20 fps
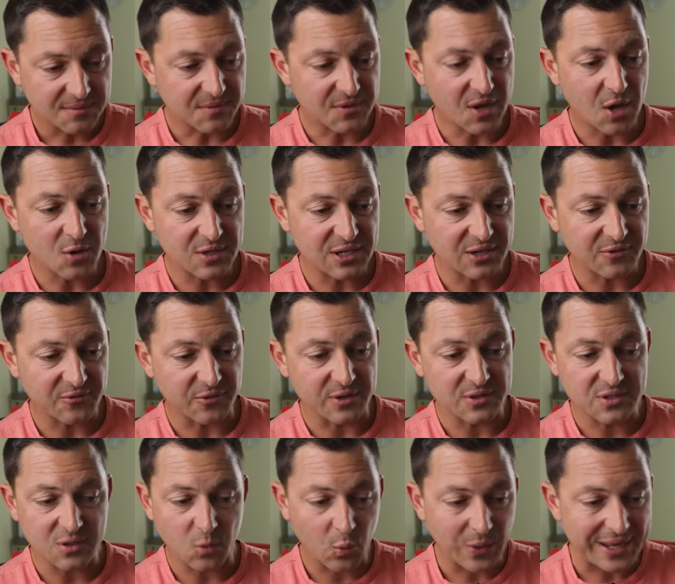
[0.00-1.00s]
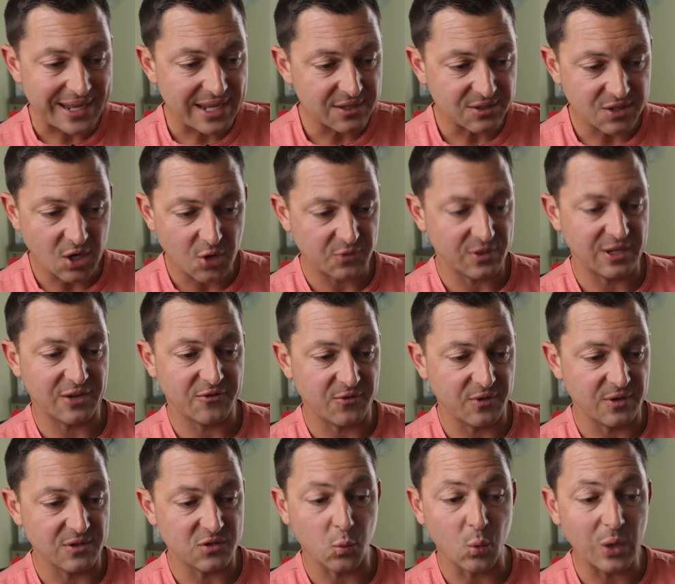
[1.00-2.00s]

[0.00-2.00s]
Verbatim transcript: no difference. Week, no difference.